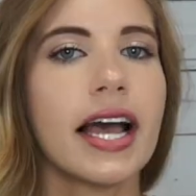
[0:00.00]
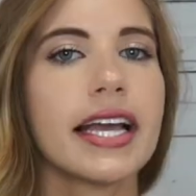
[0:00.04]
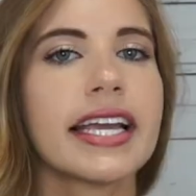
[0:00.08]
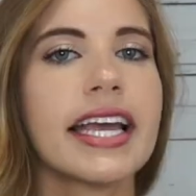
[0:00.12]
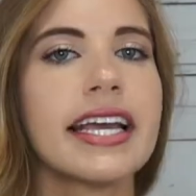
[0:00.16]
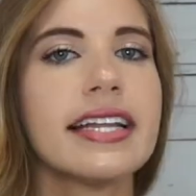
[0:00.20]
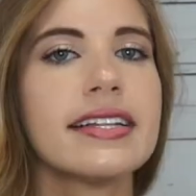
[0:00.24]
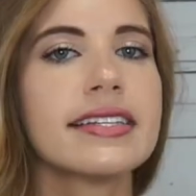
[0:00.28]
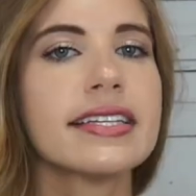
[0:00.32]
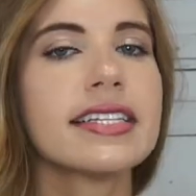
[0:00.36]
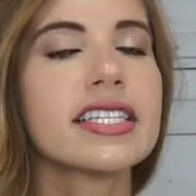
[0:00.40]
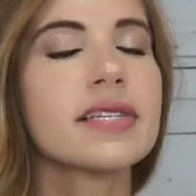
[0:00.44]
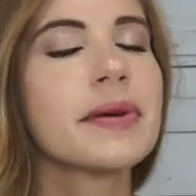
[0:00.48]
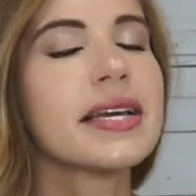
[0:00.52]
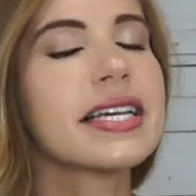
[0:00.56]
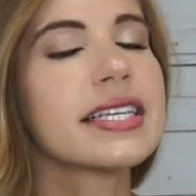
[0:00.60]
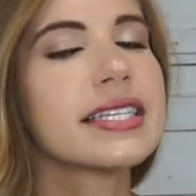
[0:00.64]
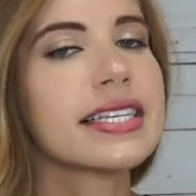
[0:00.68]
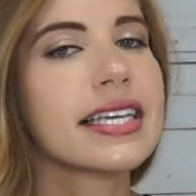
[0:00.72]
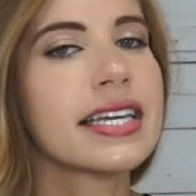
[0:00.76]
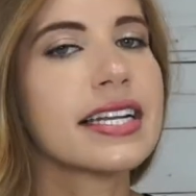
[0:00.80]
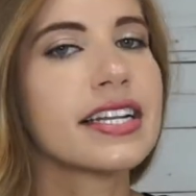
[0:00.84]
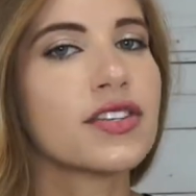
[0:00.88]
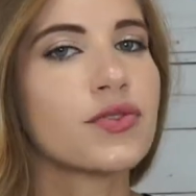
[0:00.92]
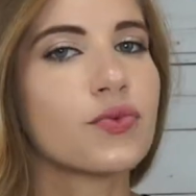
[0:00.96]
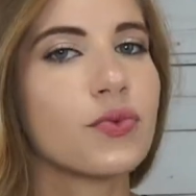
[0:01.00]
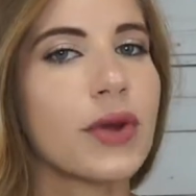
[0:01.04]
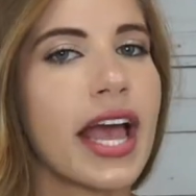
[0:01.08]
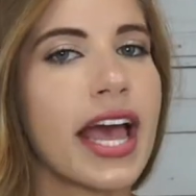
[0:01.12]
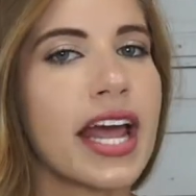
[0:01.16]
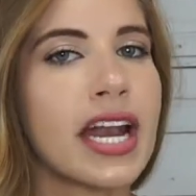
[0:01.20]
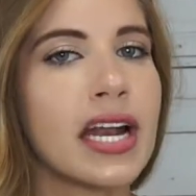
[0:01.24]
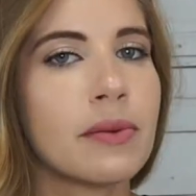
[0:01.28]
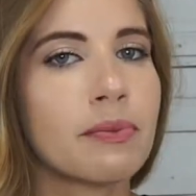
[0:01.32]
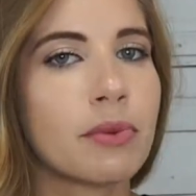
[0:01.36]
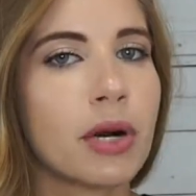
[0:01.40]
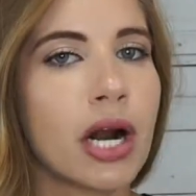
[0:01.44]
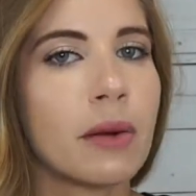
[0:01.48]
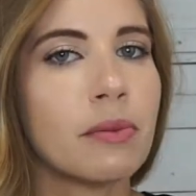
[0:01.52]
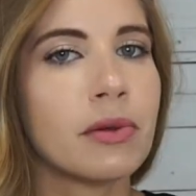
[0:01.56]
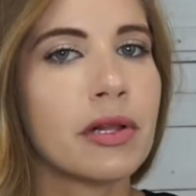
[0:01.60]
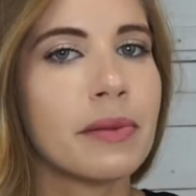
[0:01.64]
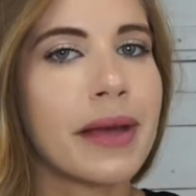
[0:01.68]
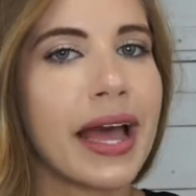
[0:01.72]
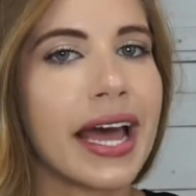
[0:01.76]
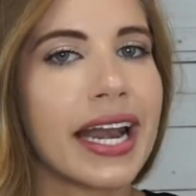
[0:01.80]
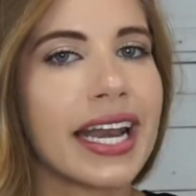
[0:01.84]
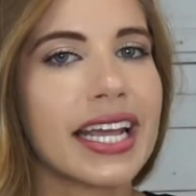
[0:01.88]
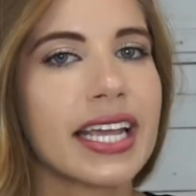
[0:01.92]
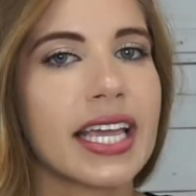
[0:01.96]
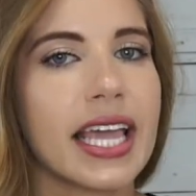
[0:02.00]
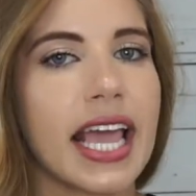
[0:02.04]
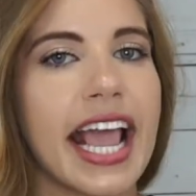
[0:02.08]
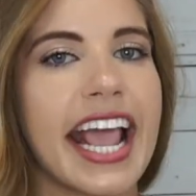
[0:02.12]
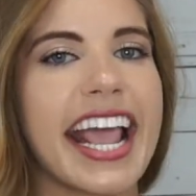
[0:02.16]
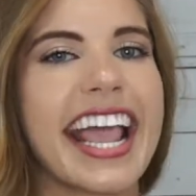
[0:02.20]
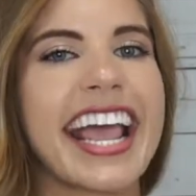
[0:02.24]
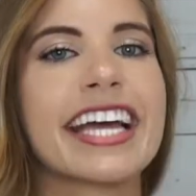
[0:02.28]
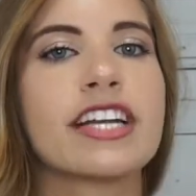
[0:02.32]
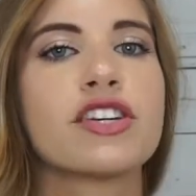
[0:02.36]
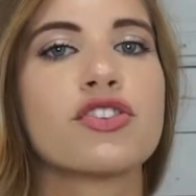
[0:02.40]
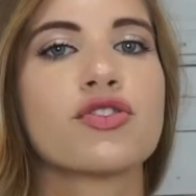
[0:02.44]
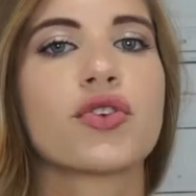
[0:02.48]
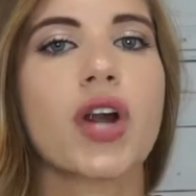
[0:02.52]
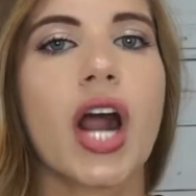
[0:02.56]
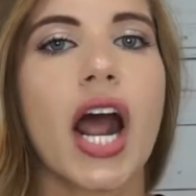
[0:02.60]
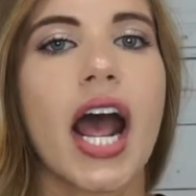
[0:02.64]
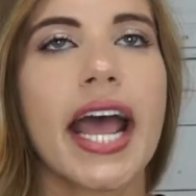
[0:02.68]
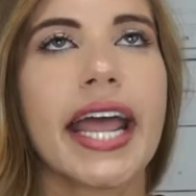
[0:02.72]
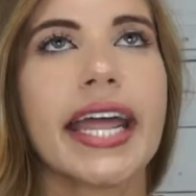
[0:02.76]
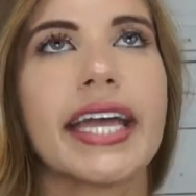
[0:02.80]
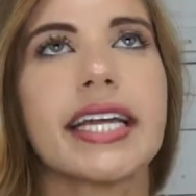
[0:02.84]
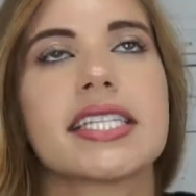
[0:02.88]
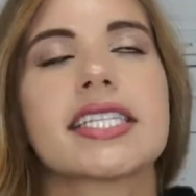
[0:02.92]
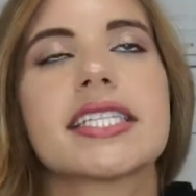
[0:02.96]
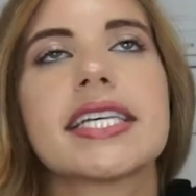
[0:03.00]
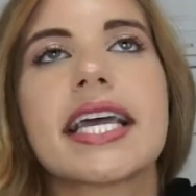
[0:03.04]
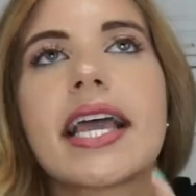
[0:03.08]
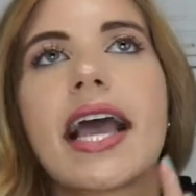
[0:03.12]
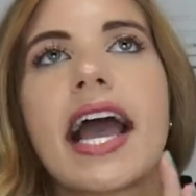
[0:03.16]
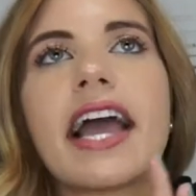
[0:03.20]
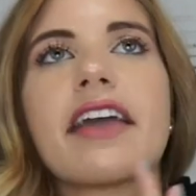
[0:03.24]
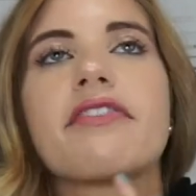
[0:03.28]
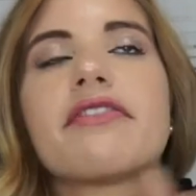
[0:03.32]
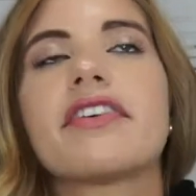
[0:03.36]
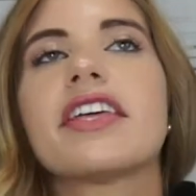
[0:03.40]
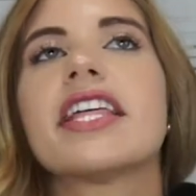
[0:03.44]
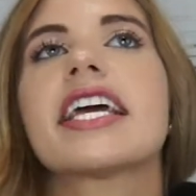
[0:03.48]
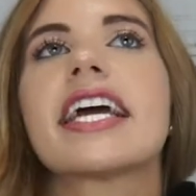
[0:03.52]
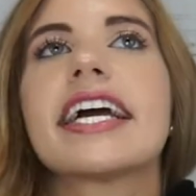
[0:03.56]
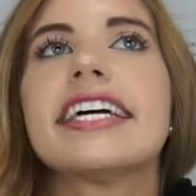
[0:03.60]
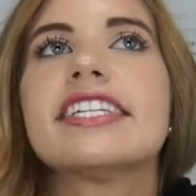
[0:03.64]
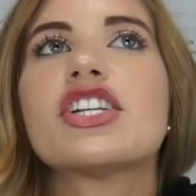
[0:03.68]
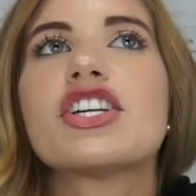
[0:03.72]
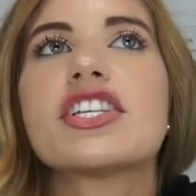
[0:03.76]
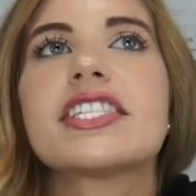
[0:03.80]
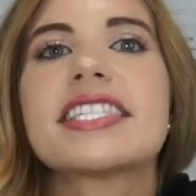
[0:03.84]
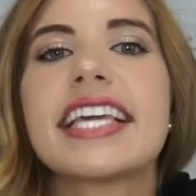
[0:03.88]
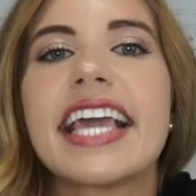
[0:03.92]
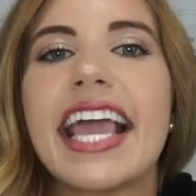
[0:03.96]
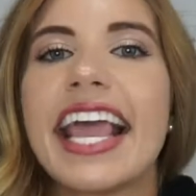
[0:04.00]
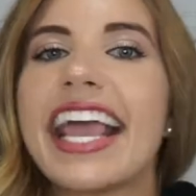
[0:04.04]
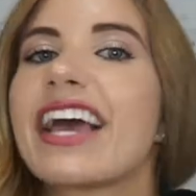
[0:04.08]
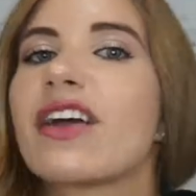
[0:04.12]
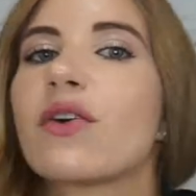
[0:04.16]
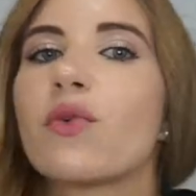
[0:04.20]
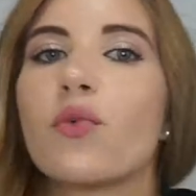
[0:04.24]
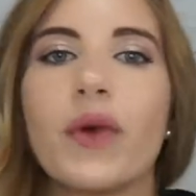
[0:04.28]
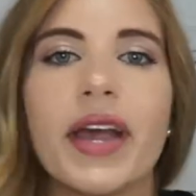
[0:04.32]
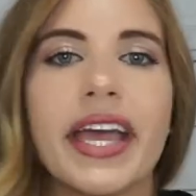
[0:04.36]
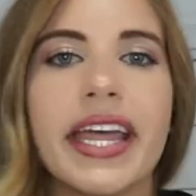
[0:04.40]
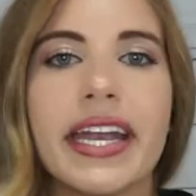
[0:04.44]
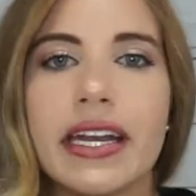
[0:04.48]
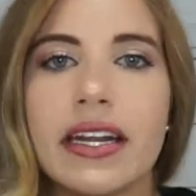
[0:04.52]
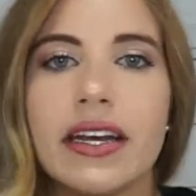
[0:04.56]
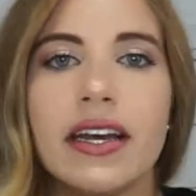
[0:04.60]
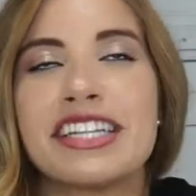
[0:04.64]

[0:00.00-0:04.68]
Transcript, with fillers: Again, since my skin is red, problematic, and dry, it's like I feel like I just can't win.